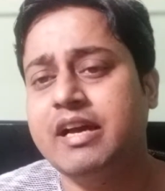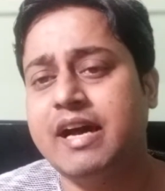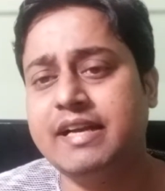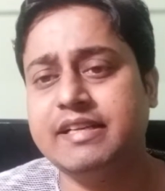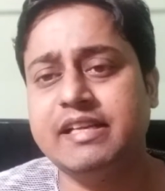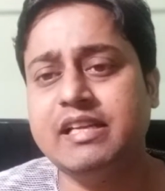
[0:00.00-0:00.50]

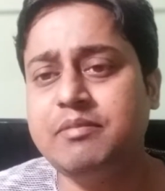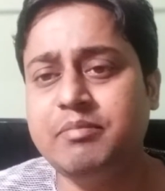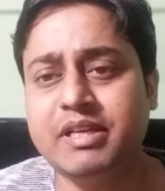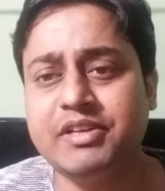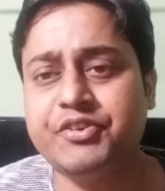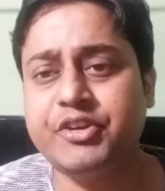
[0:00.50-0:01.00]
and
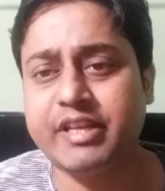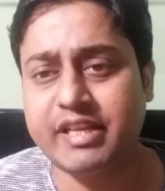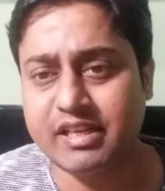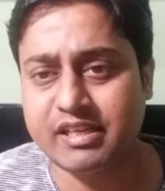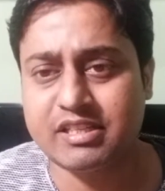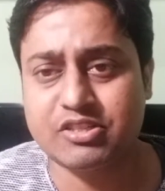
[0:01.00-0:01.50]
elementary
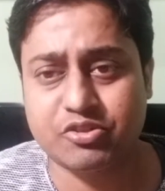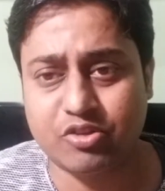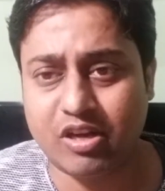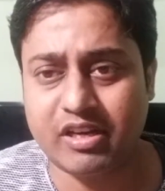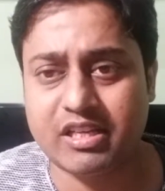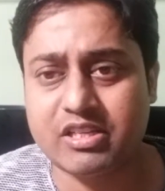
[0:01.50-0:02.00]
English
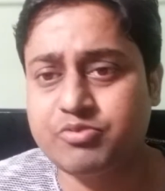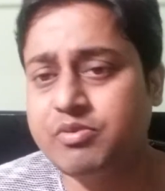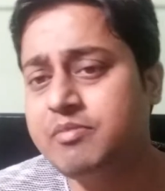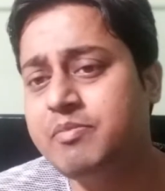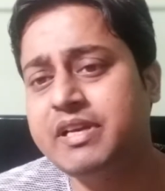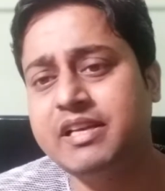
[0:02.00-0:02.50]
knowledge will be